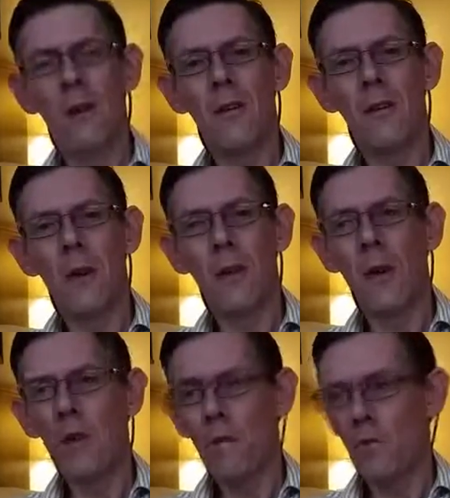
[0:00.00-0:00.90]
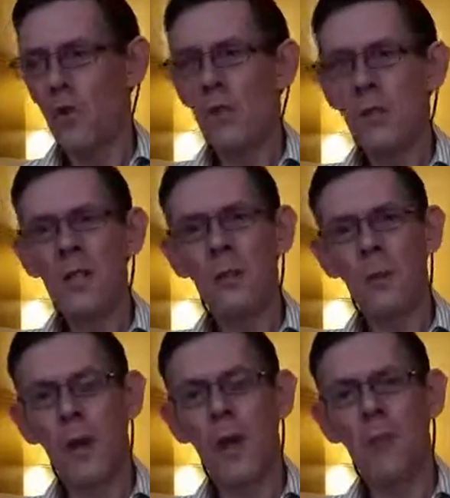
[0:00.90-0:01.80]
you know, but you
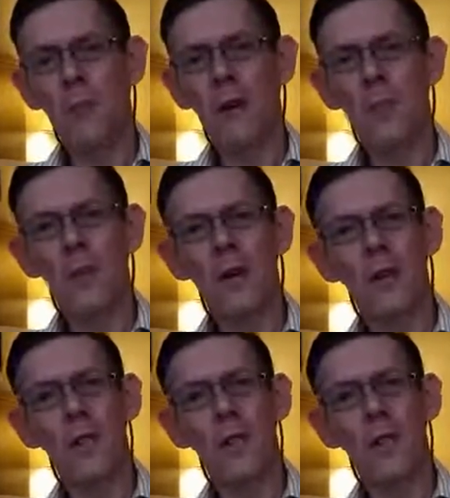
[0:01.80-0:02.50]
misplace a paperclip,